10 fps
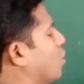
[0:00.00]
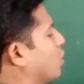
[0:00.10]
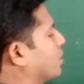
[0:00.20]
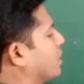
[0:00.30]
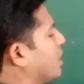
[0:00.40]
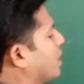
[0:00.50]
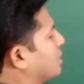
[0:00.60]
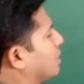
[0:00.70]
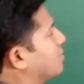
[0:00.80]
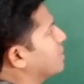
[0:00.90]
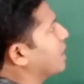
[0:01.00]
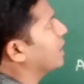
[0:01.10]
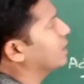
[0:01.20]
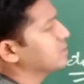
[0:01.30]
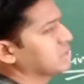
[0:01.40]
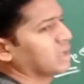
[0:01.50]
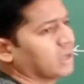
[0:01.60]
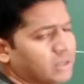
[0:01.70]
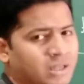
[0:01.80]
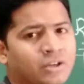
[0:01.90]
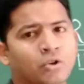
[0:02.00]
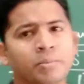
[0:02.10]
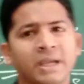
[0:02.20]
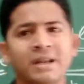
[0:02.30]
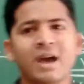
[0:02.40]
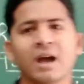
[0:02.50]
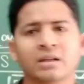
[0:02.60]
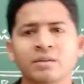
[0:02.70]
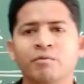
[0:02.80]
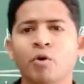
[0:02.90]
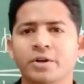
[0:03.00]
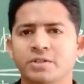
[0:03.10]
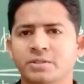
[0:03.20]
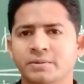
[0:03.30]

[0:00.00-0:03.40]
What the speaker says: or they are termed as said to be in active voice.